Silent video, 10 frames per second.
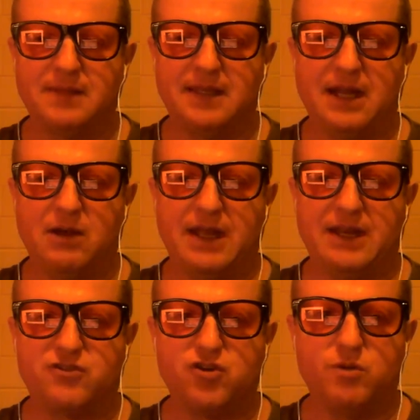you know,
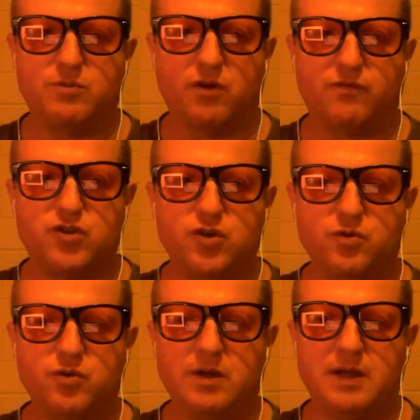in terms of
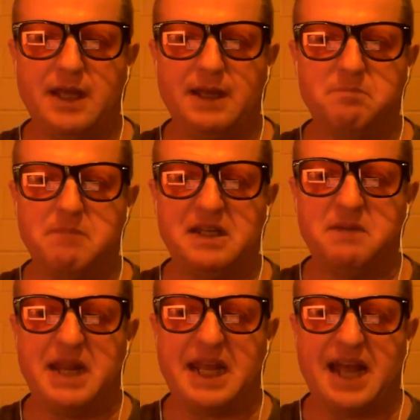to in
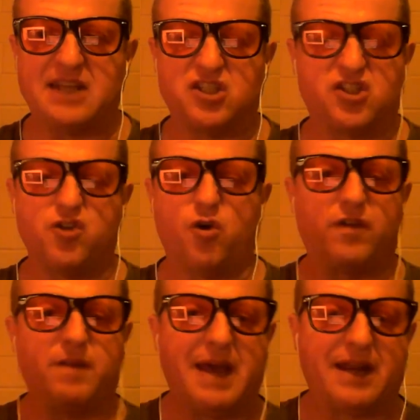many cases to
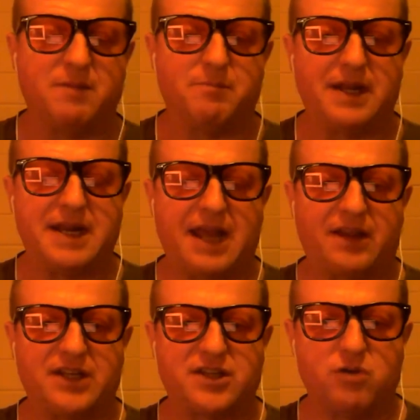knock them out completely out
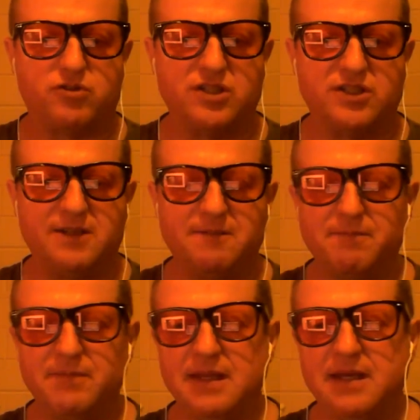of ketosis.
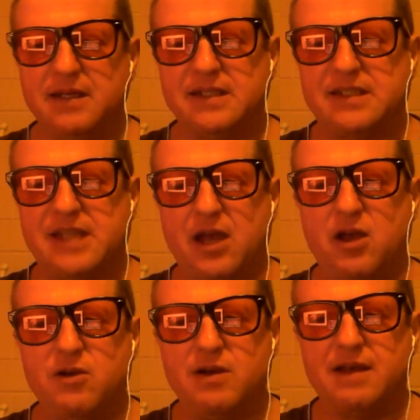
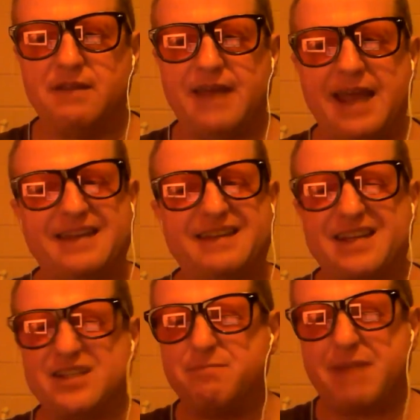So that
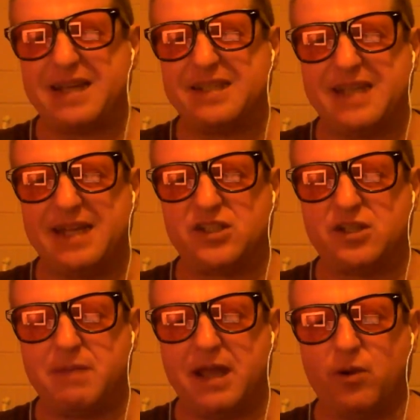doesn't make sense
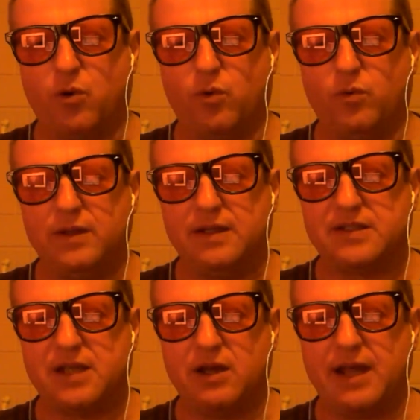to me at all. And
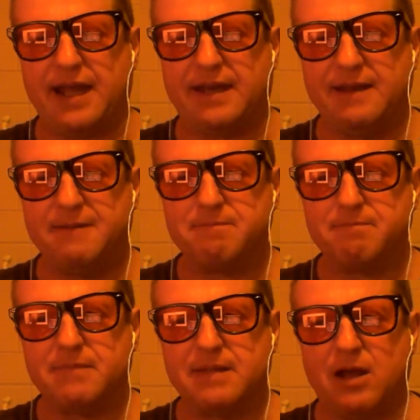so it,
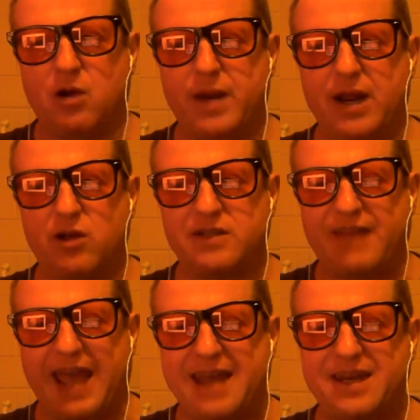I realized that
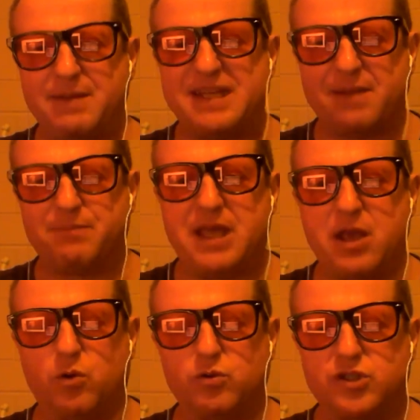there had to be something
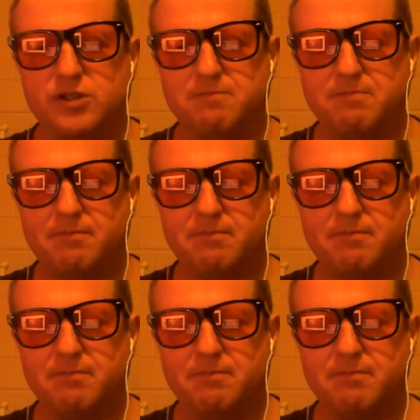else.